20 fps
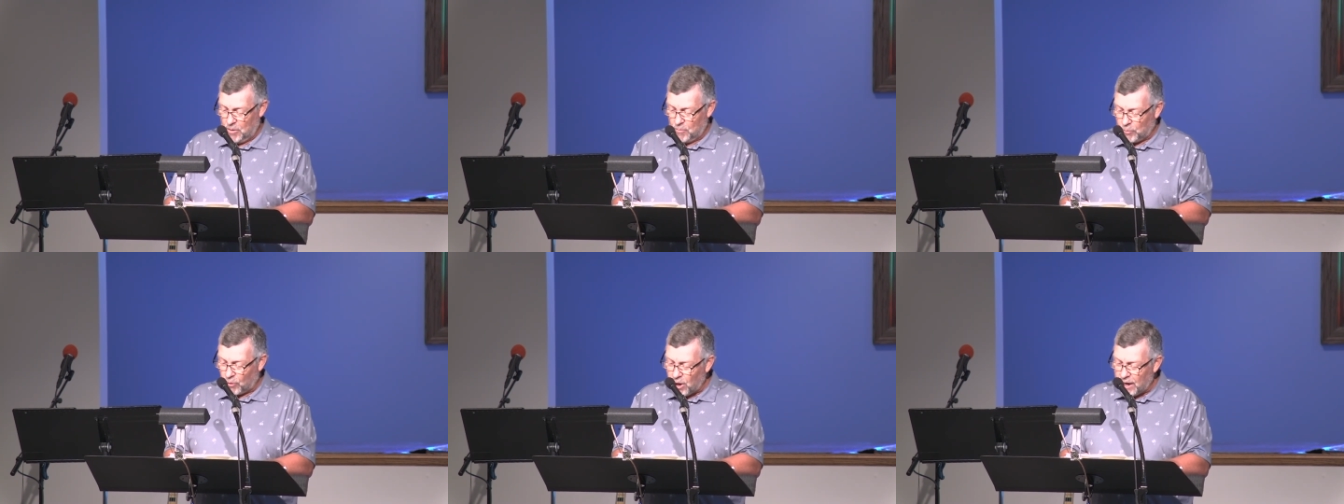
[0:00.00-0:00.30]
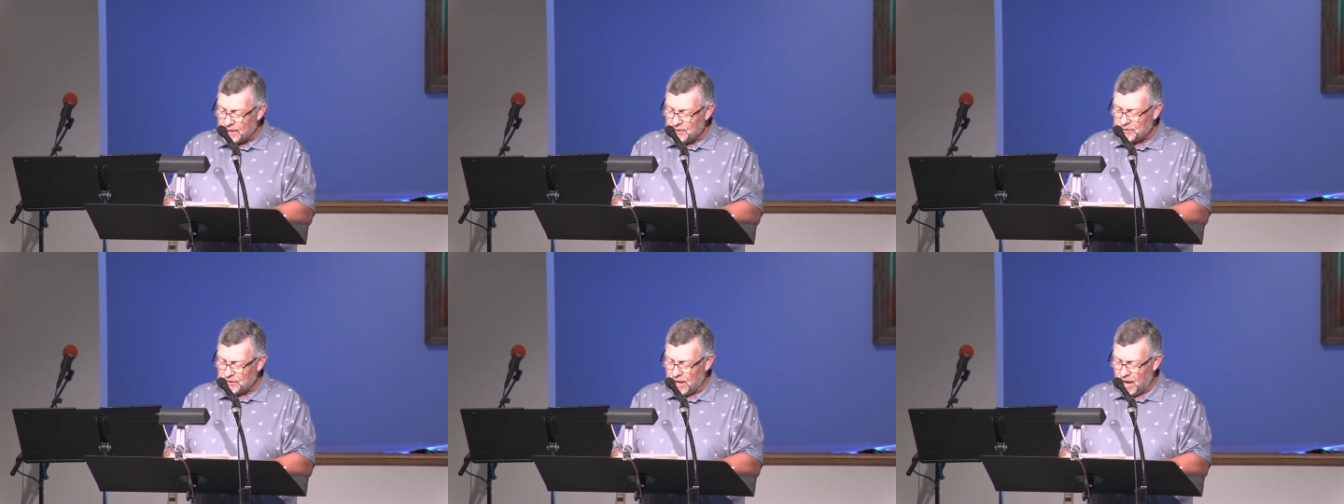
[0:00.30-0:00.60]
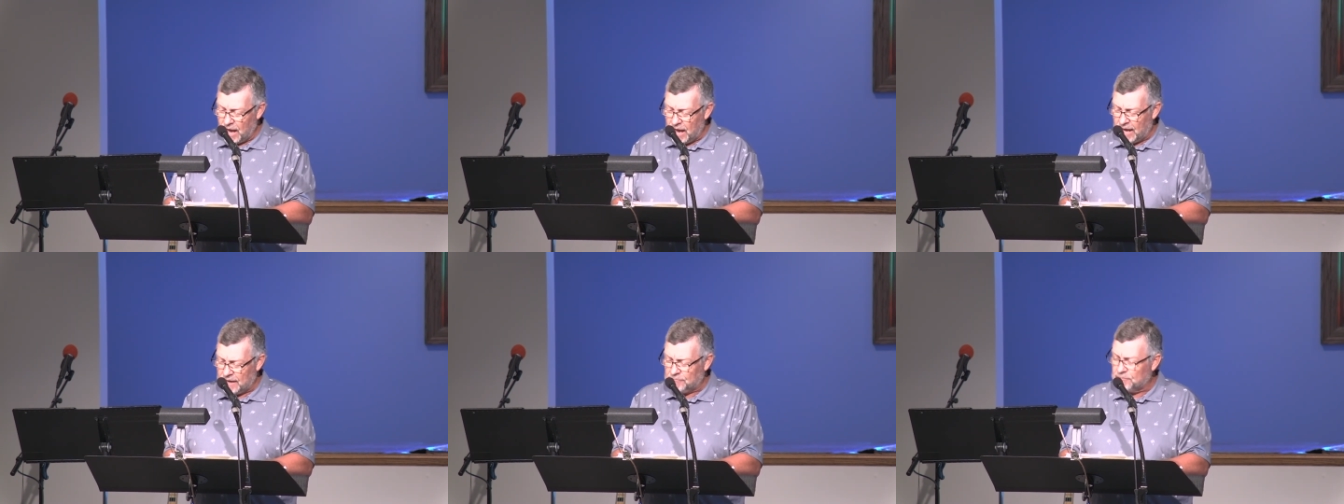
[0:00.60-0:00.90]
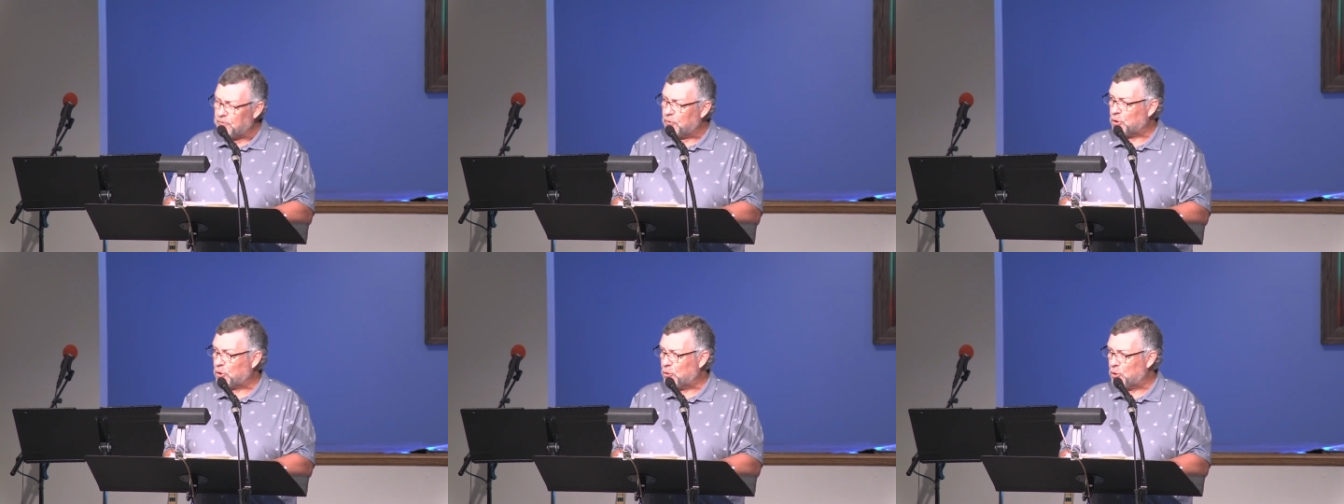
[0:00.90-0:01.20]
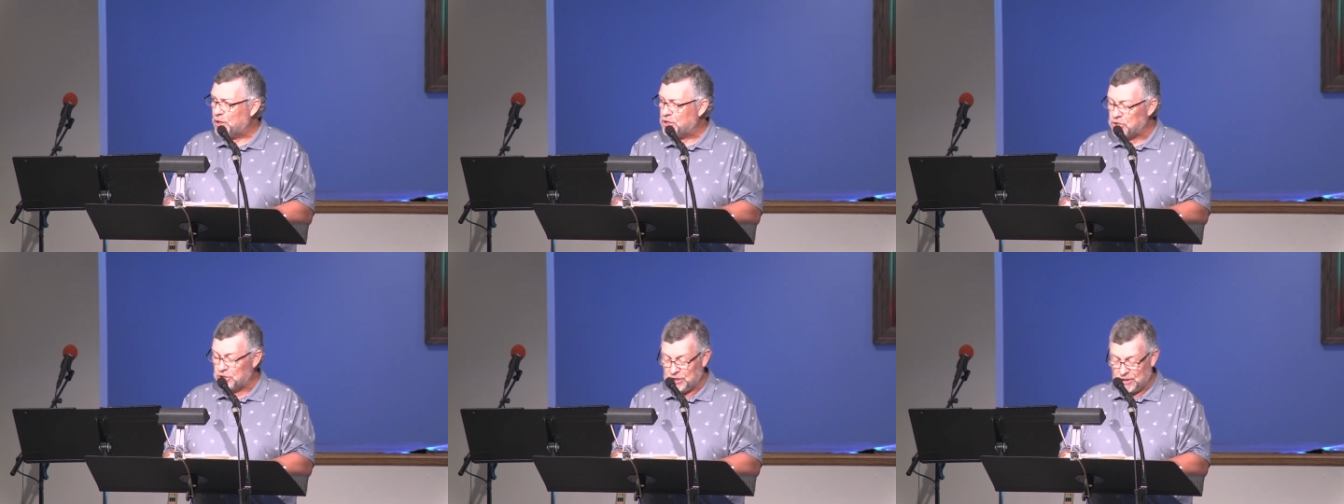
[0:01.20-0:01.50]
Praise God for
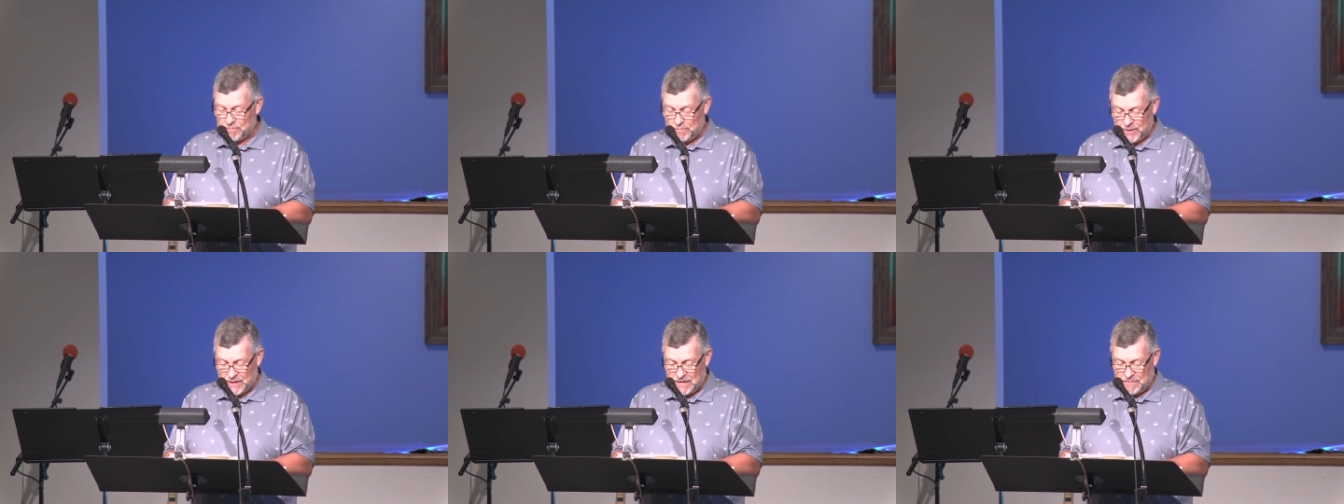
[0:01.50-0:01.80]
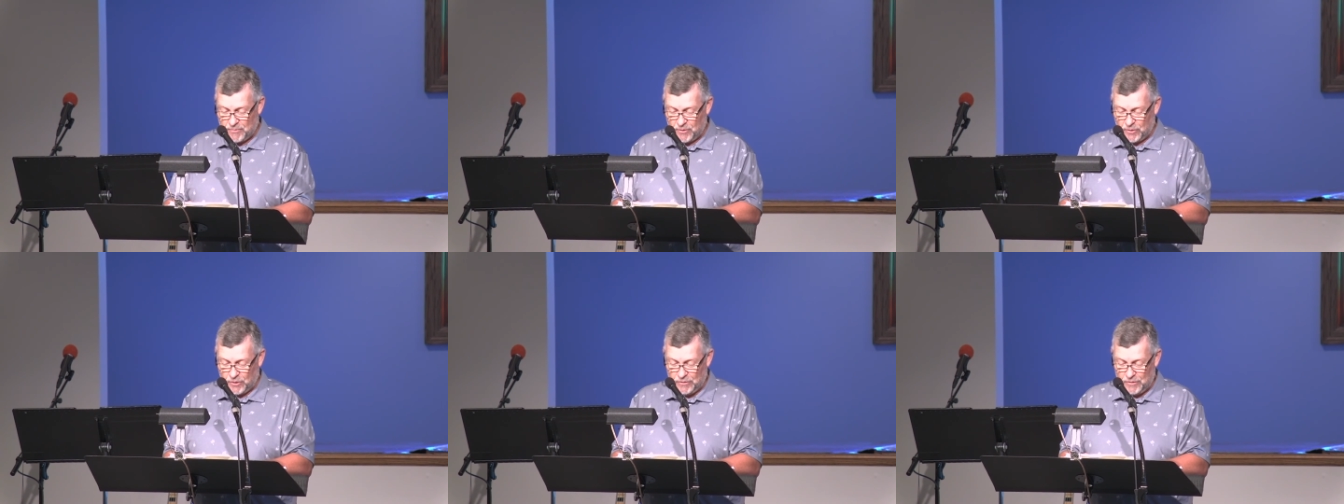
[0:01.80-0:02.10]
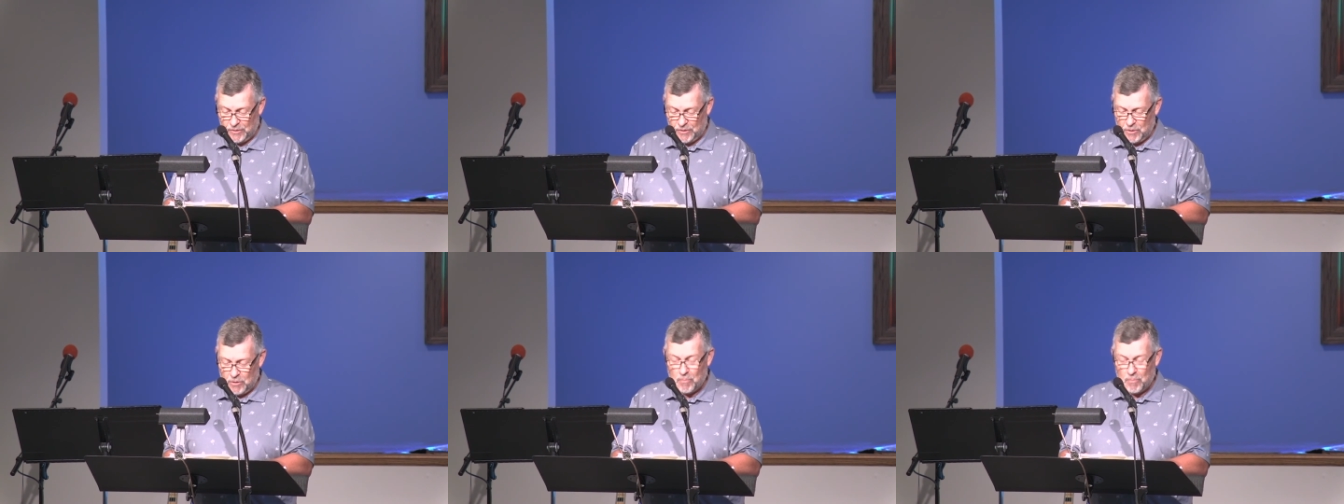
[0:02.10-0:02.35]
Christian people,